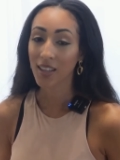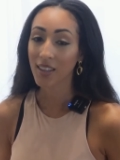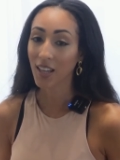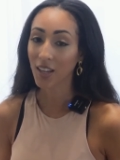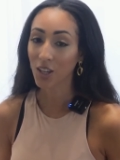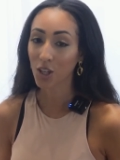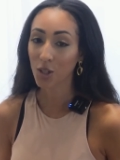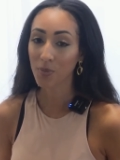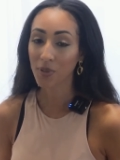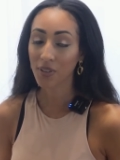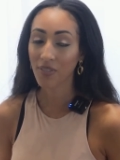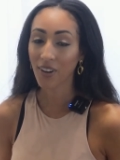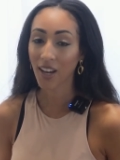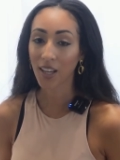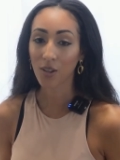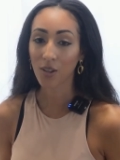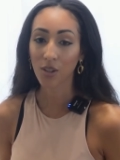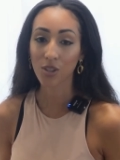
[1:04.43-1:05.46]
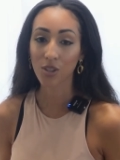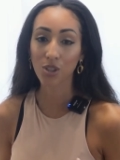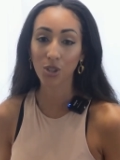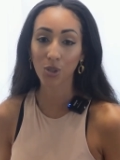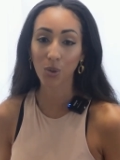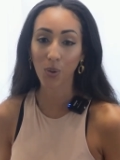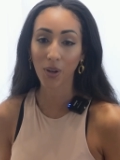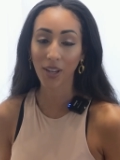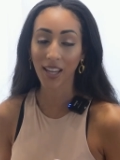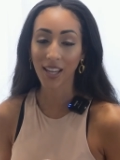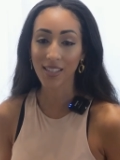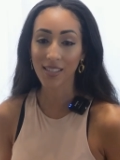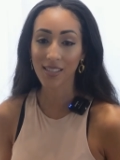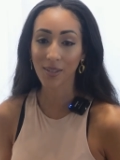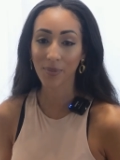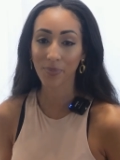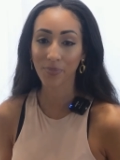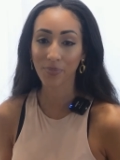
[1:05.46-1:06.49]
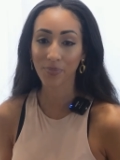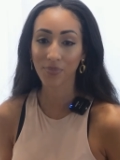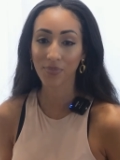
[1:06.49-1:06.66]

that could be vital to your case.